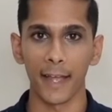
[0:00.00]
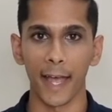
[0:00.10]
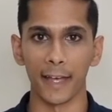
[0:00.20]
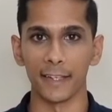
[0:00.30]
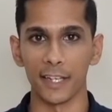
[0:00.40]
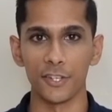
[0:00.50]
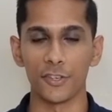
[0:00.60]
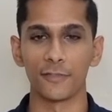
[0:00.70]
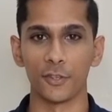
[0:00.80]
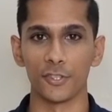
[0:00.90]
and each
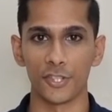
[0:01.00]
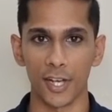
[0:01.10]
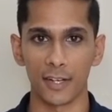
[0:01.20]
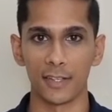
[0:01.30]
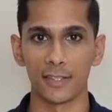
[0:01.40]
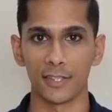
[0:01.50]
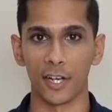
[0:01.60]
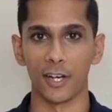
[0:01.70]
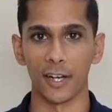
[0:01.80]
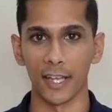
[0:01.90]
of those channels
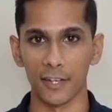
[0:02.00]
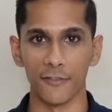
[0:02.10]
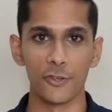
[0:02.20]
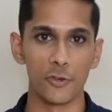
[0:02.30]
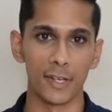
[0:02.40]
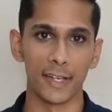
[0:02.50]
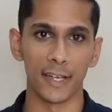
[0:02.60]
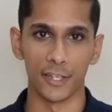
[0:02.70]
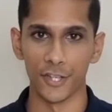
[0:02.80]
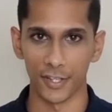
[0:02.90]
are individually
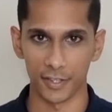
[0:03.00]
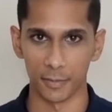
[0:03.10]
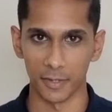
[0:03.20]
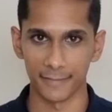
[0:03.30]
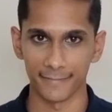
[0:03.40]
adjustable.